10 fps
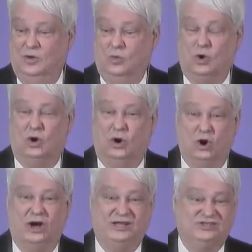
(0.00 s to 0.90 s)
we're
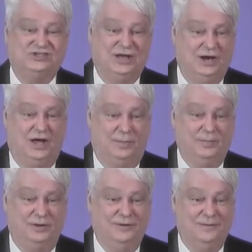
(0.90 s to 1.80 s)
already set up
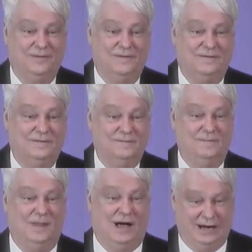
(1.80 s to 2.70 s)

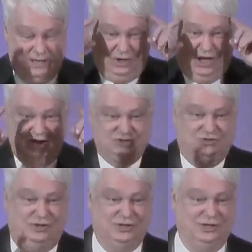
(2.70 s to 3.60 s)

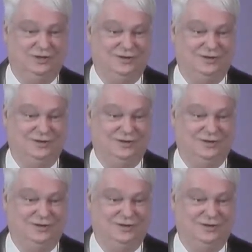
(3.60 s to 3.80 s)
ideologically